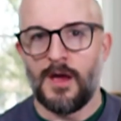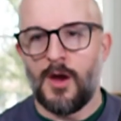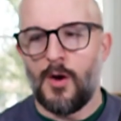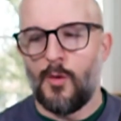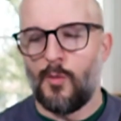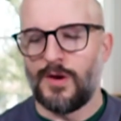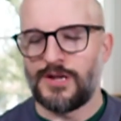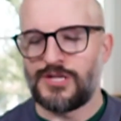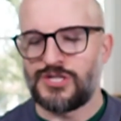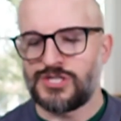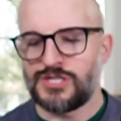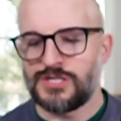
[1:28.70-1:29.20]

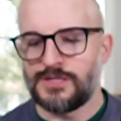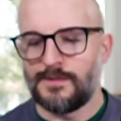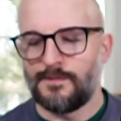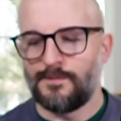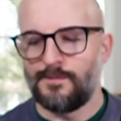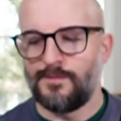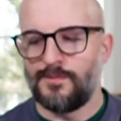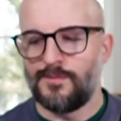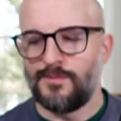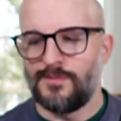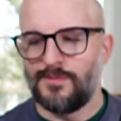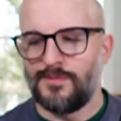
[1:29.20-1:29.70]
Which
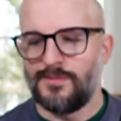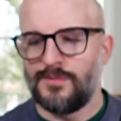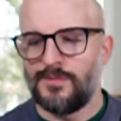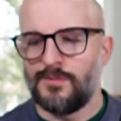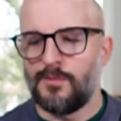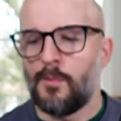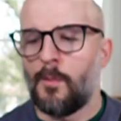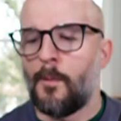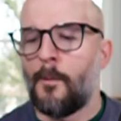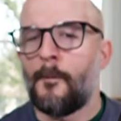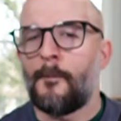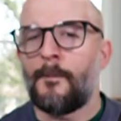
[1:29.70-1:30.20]

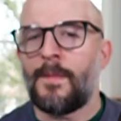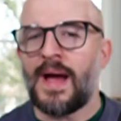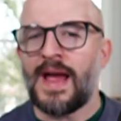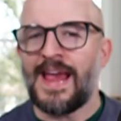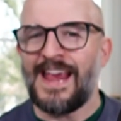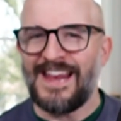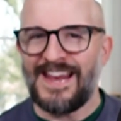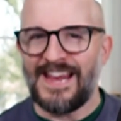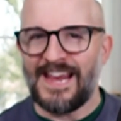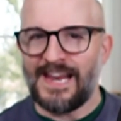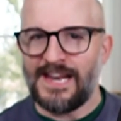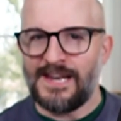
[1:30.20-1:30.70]

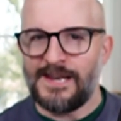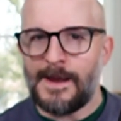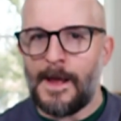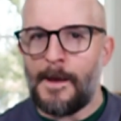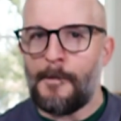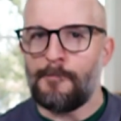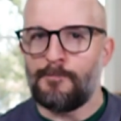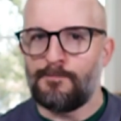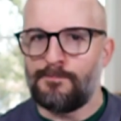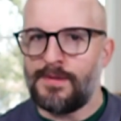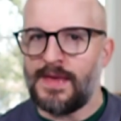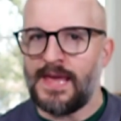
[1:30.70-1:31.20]
might end
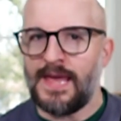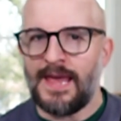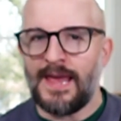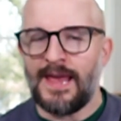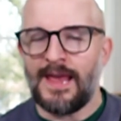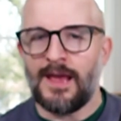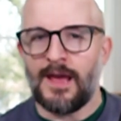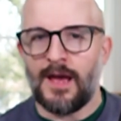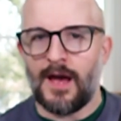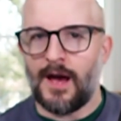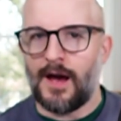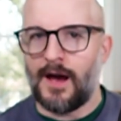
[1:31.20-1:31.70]
up
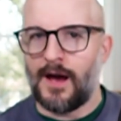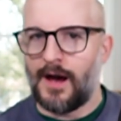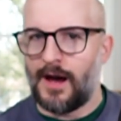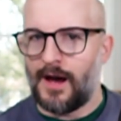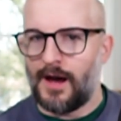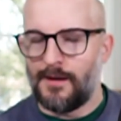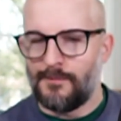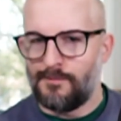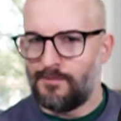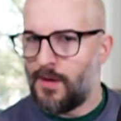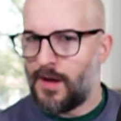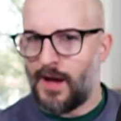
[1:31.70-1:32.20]
being
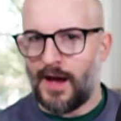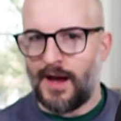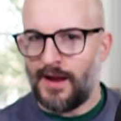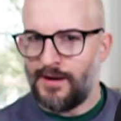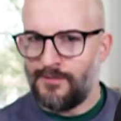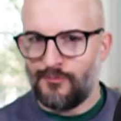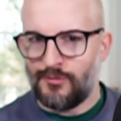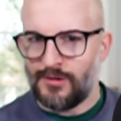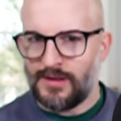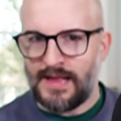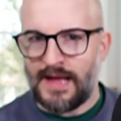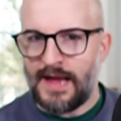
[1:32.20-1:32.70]

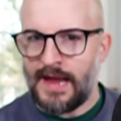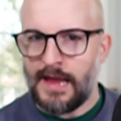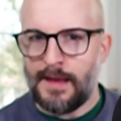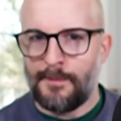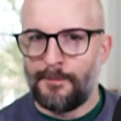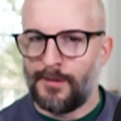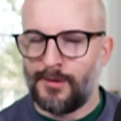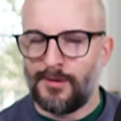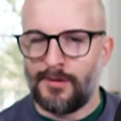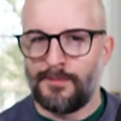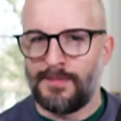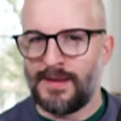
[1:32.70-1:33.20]

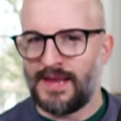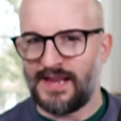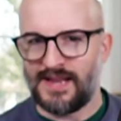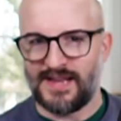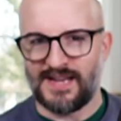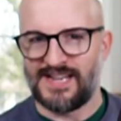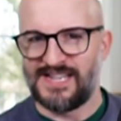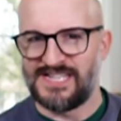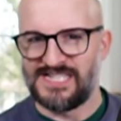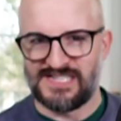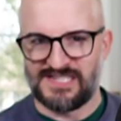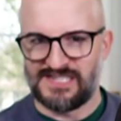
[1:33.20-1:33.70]
unreliable
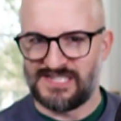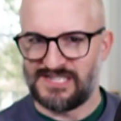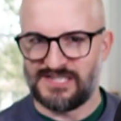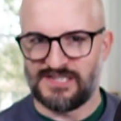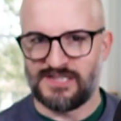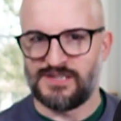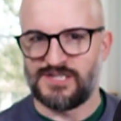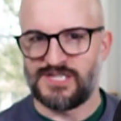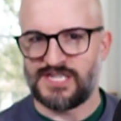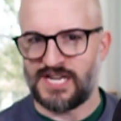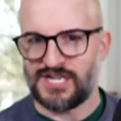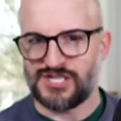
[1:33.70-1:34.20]

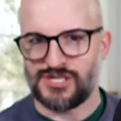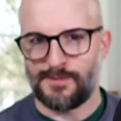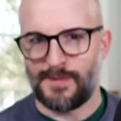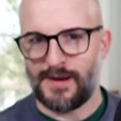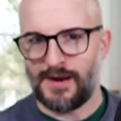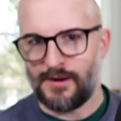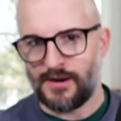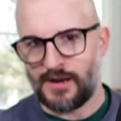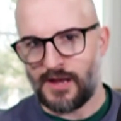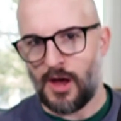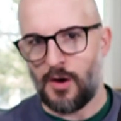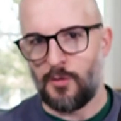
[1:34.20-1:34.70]
because Sacha
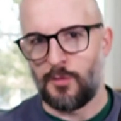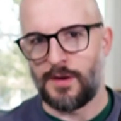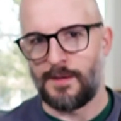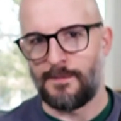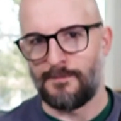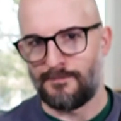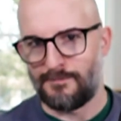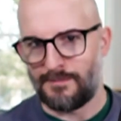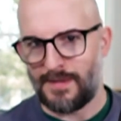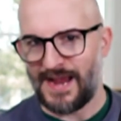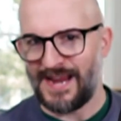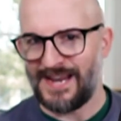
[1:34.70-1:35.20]
Baron
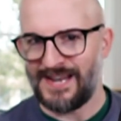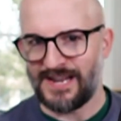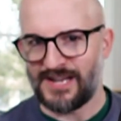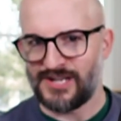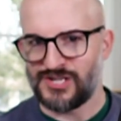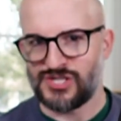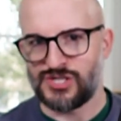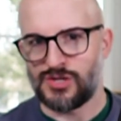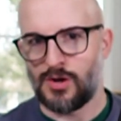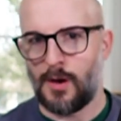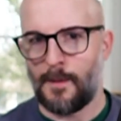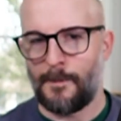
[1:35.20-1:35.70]
Cohen might
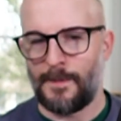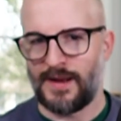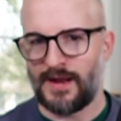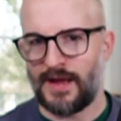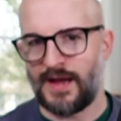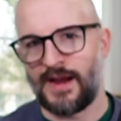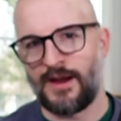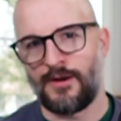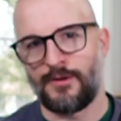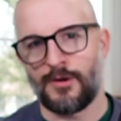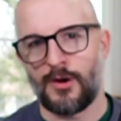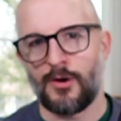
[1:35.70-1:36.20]
not show up in
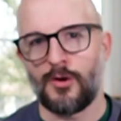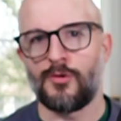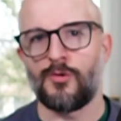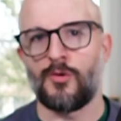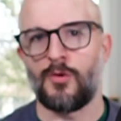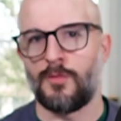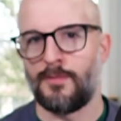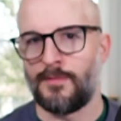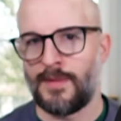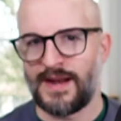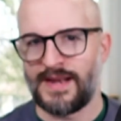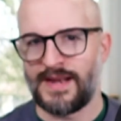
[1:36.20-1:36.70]
Ironheart
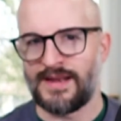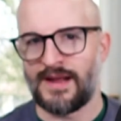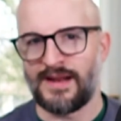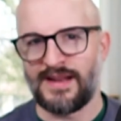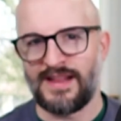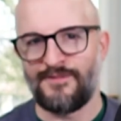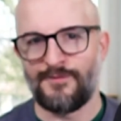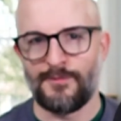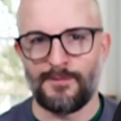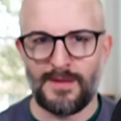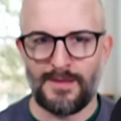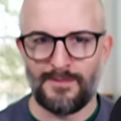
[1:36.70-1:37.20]
or might not
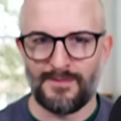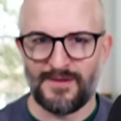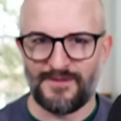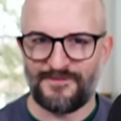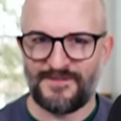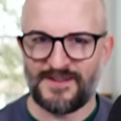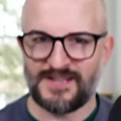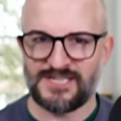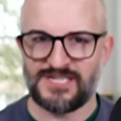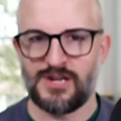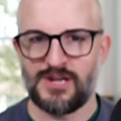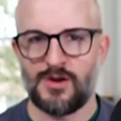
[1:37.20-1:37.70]
even be
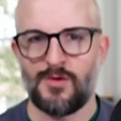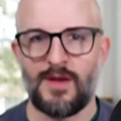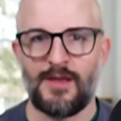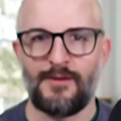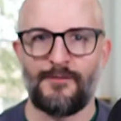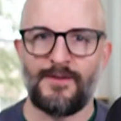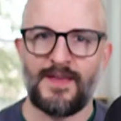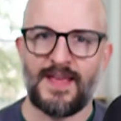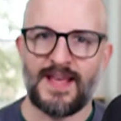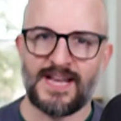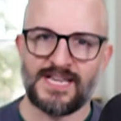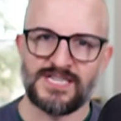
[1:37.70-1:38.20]
Mephisto
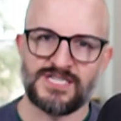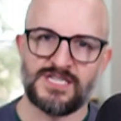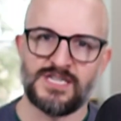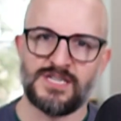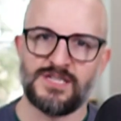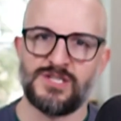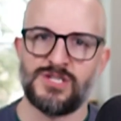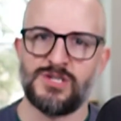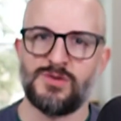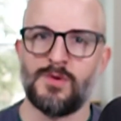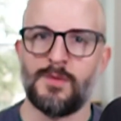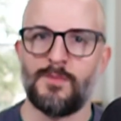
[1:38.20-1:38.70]
if he has to
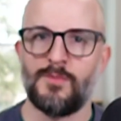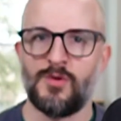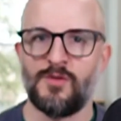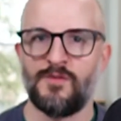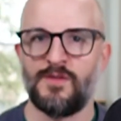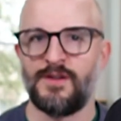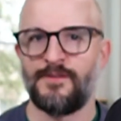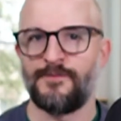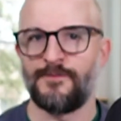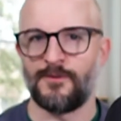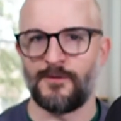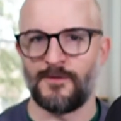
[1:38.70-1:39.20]
do a
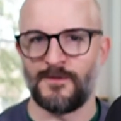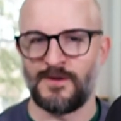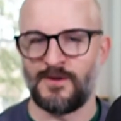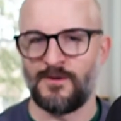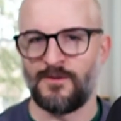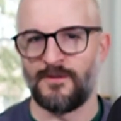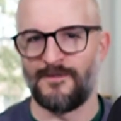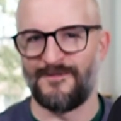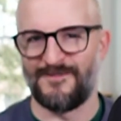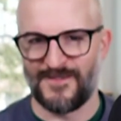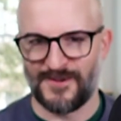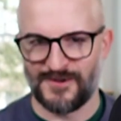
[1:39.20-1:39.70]
movie for
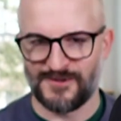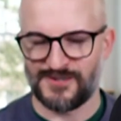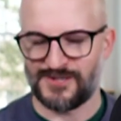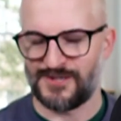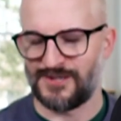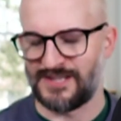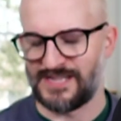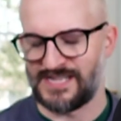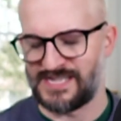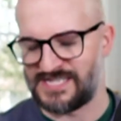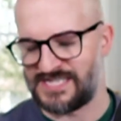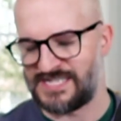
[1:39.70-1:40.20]

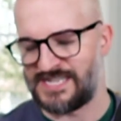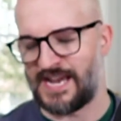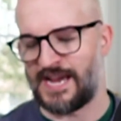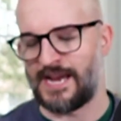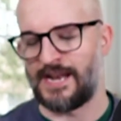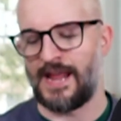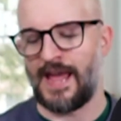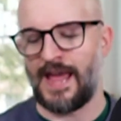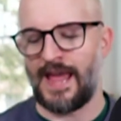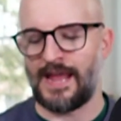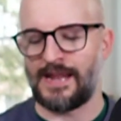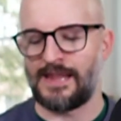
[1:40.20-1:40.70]
Universal
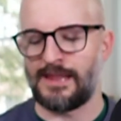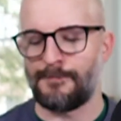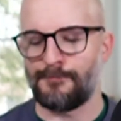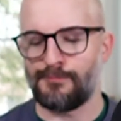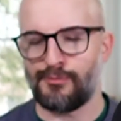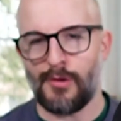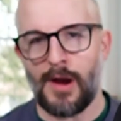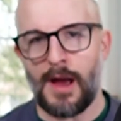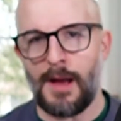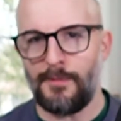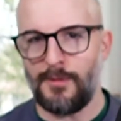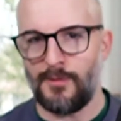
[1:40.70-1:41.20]
instead. And the
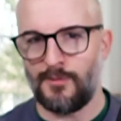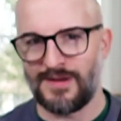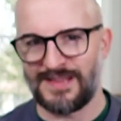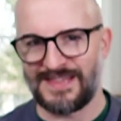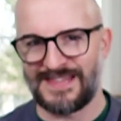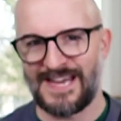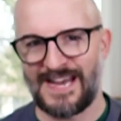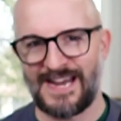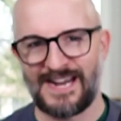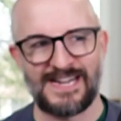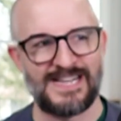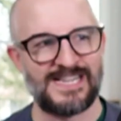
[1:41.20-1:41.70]
problem with
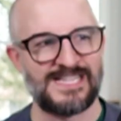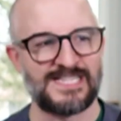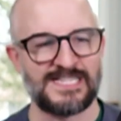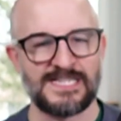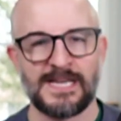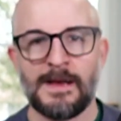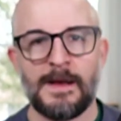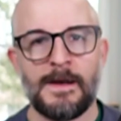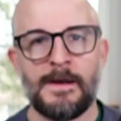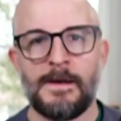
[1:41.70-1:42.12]
that is